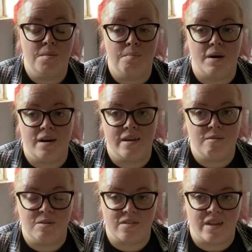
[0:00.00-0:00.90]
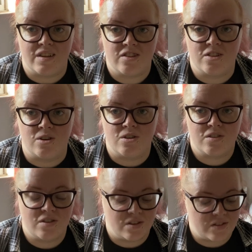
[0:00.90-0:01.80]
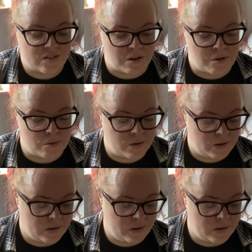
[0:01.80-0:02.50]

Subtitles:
but it wasn't as stocked. So